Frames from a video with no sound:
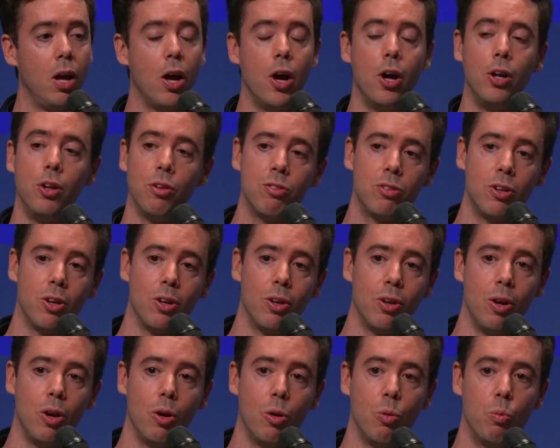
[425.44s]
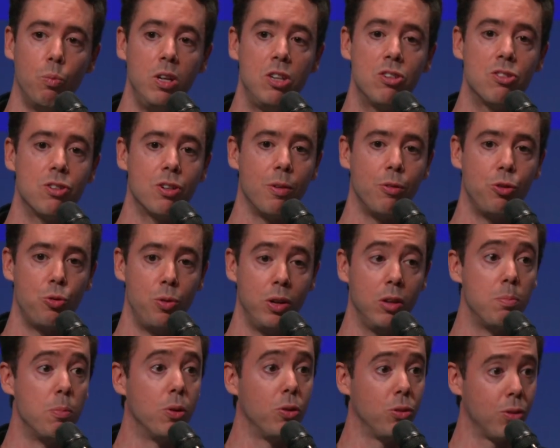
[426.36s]
understand which
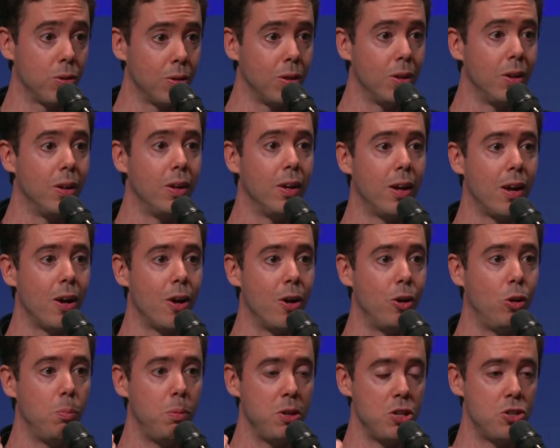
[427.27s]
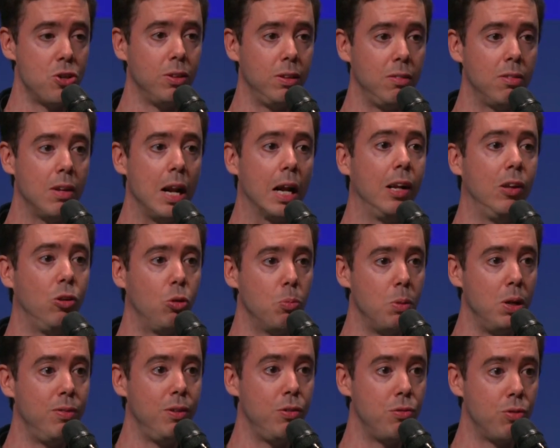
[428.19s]
treatment the patient is likely to
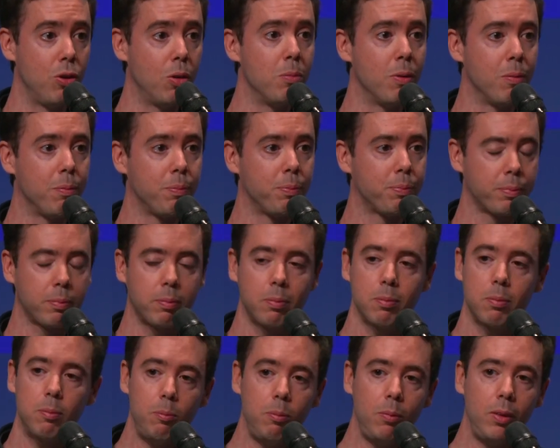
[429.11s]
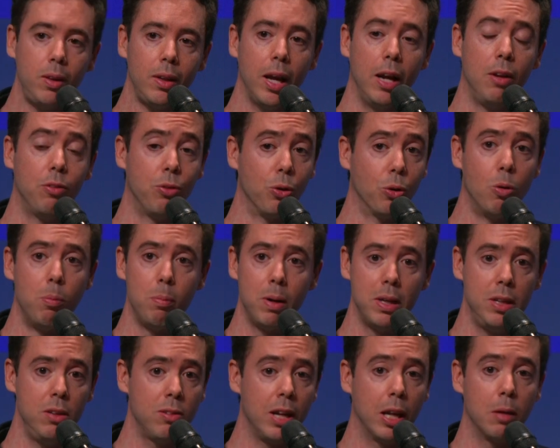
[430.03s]
benefit from. And so
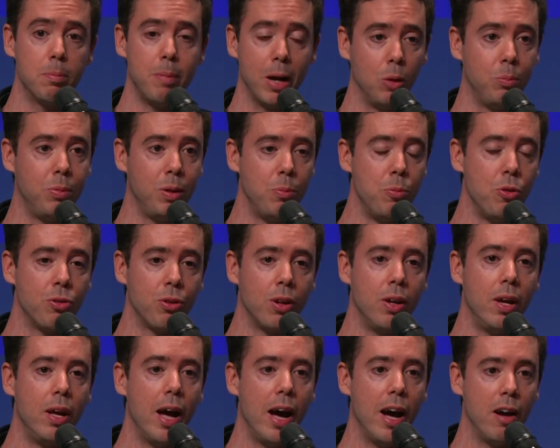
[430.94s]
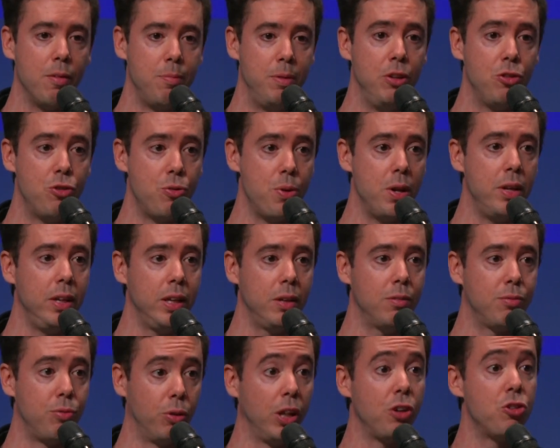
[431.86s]
companies like Biop have been training
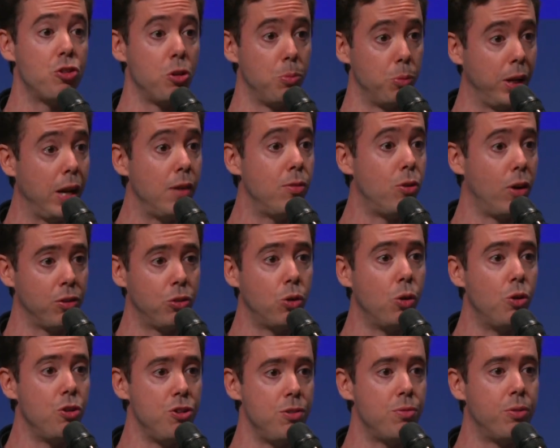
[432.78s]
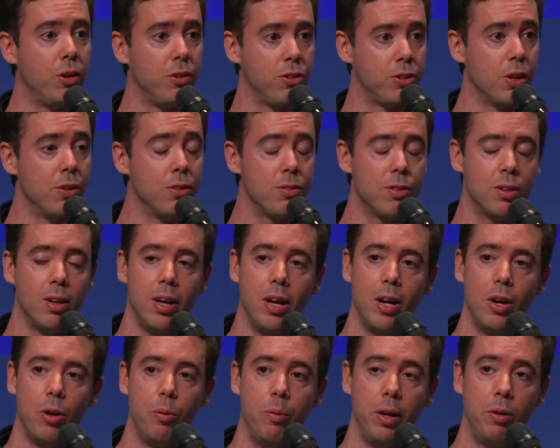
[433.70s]
foundation model for histology, for instance.
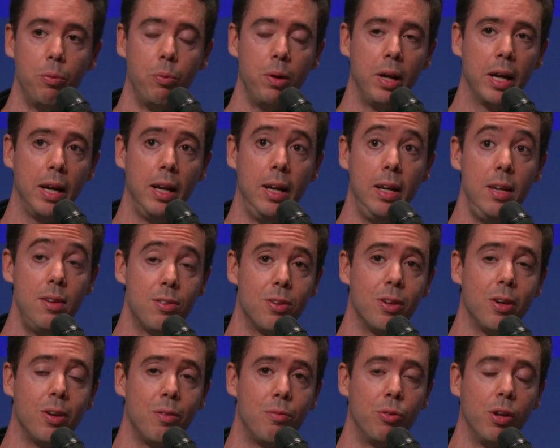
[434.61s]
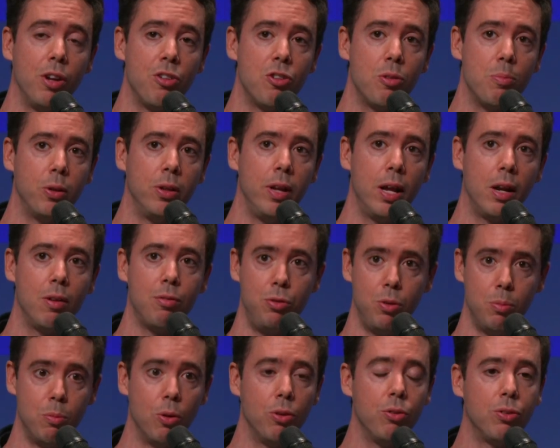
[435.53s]
When we released a foundation model a
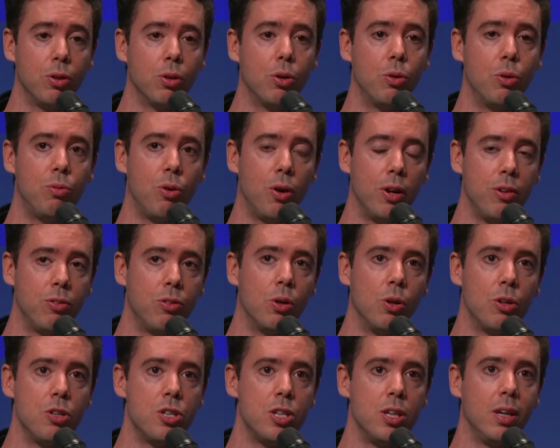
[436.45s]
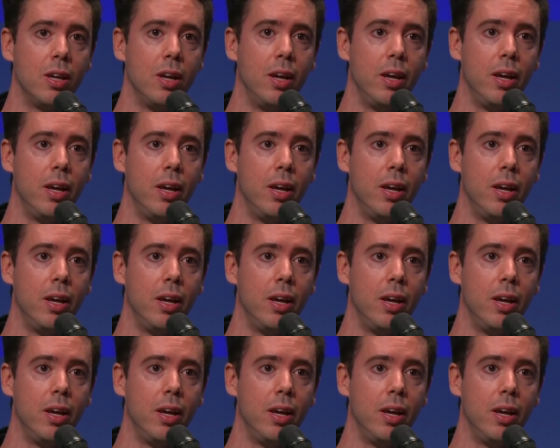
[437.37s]
few months ago for histology,